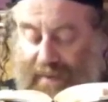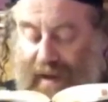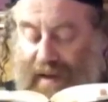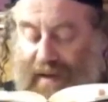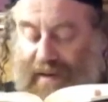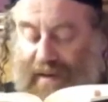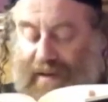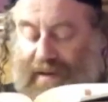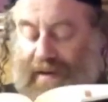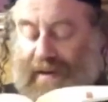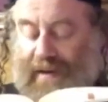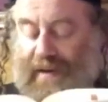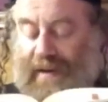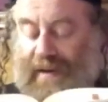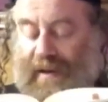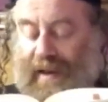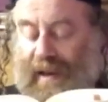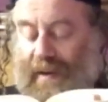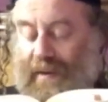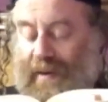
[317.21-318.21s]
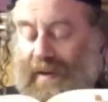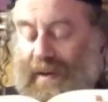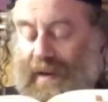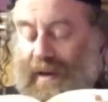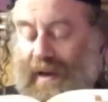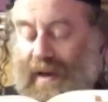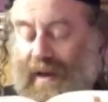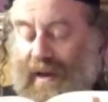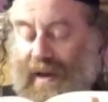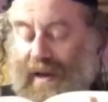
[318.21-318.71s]
Right. So he
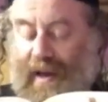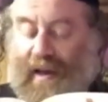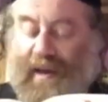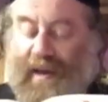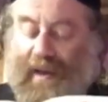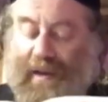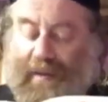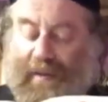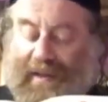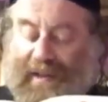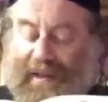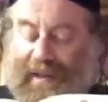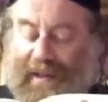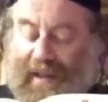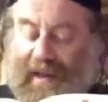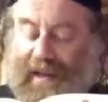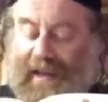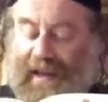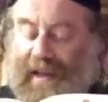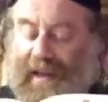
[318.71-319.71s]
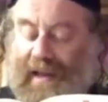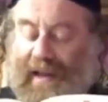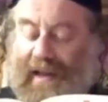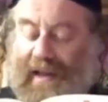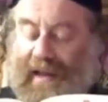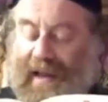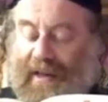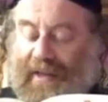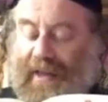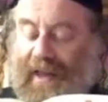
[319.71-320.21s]
would uh, he was
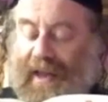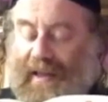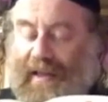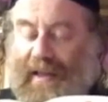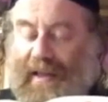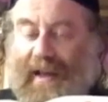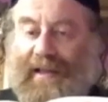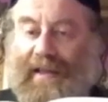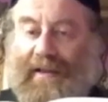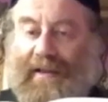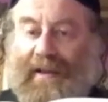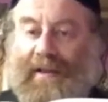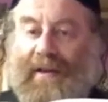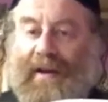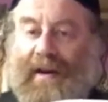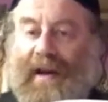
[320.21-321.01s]
uh, saying that no,